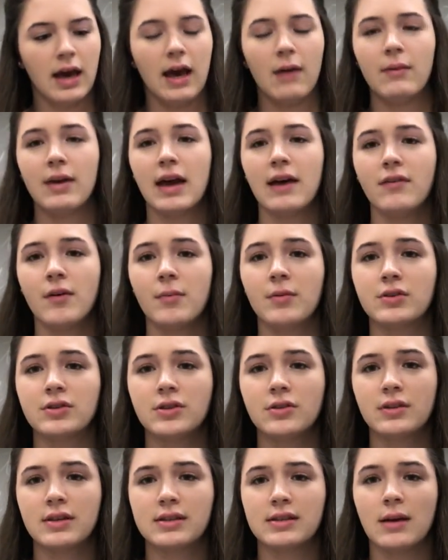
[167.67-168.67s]
And we have our
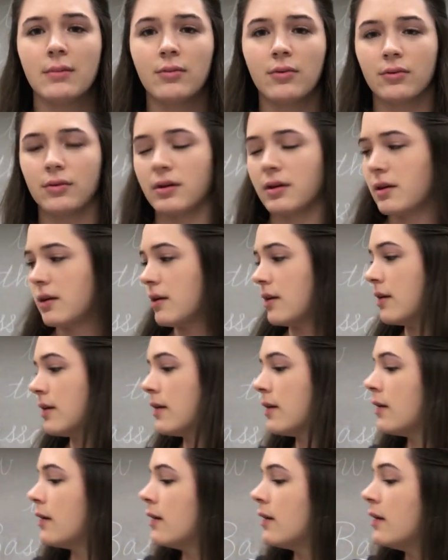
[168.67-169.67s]
bassoon assembled.
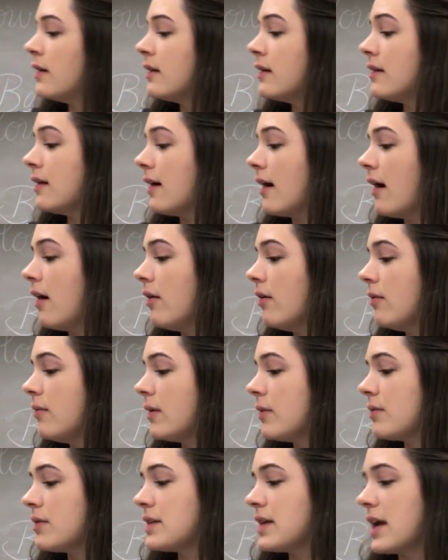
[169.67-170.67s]
Now
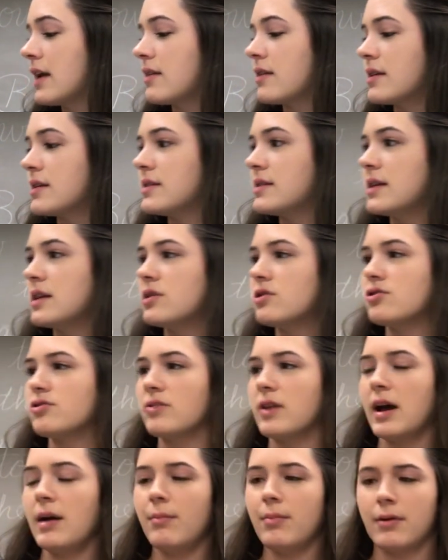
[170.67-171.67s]
we will take the seat
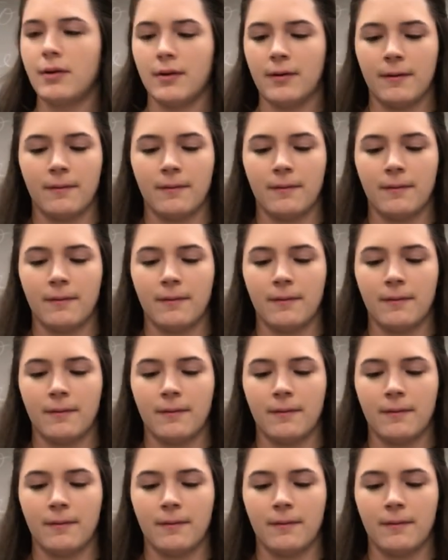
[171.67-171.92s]
strap,